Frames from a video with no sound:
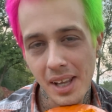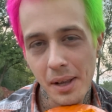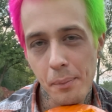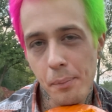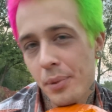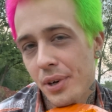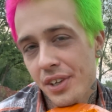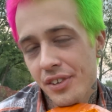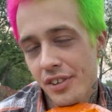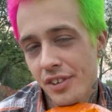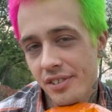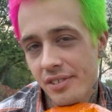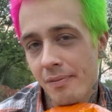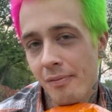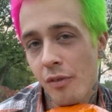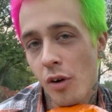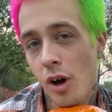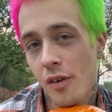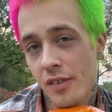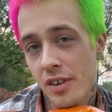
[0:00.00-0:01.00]
but it does
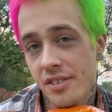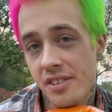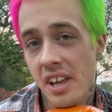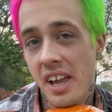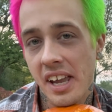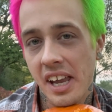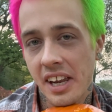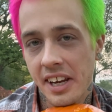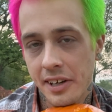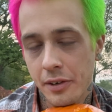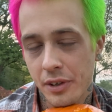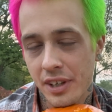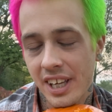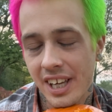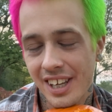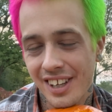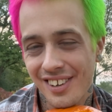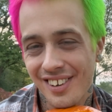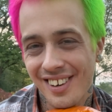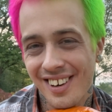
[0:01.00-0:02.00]
involve us hanging out
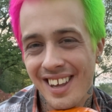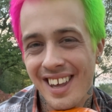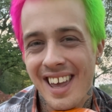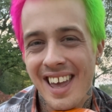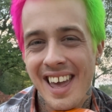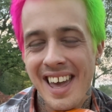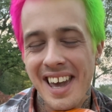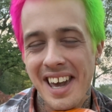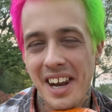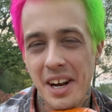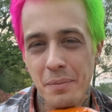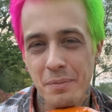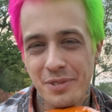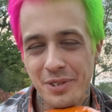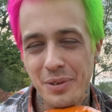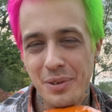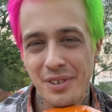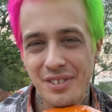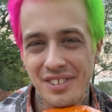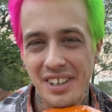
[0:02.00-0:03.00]
again, and I'm so
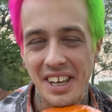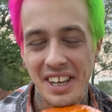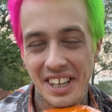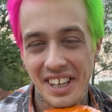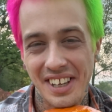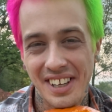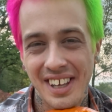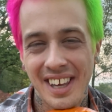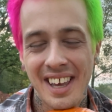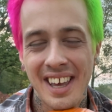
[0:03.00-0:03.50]
excited.